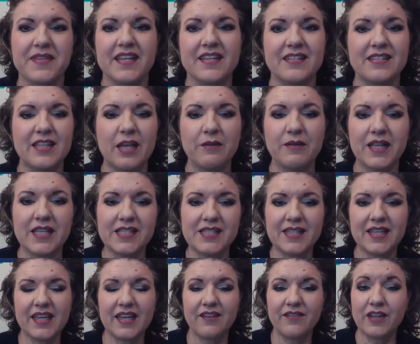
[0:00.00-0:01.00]
So let's
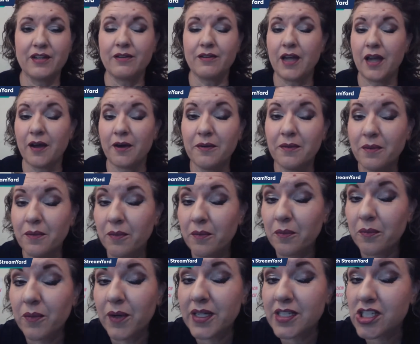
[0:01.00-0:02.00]
see if you know
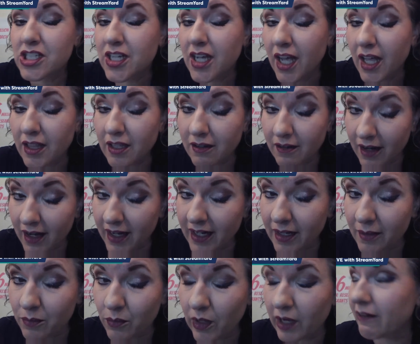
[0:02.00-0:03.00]
which color I
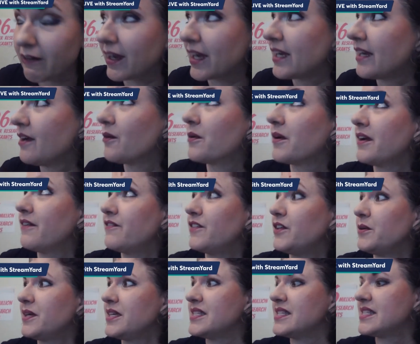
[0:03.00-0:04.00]
am wearing or if
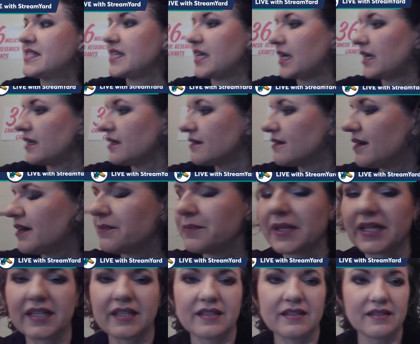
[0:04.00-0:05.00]
you can see. I
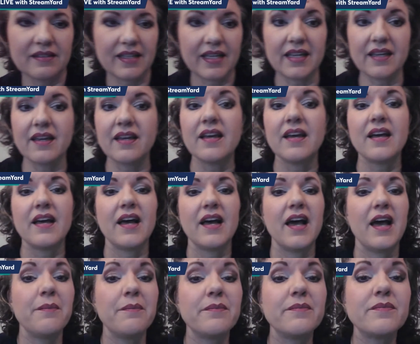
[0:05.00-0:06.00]
mean, like,
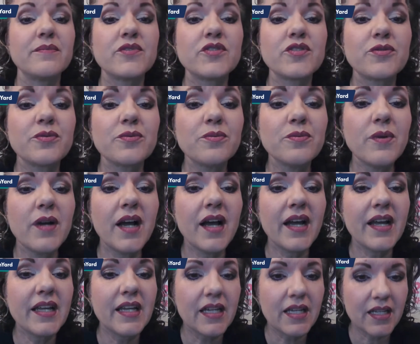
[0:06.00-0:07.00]
I'm
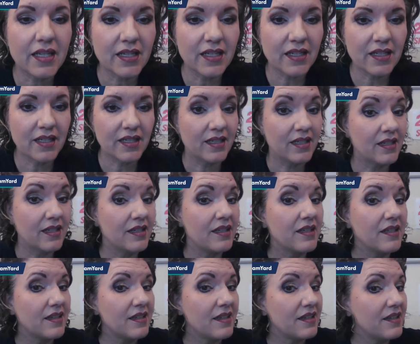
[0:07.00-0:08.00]
trying
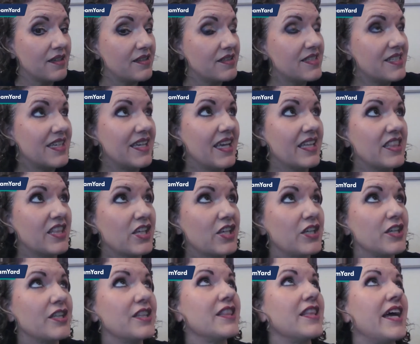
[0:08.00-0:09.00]
to get the
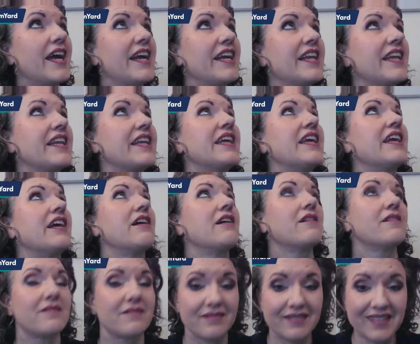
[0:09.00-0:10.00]
good lighting here.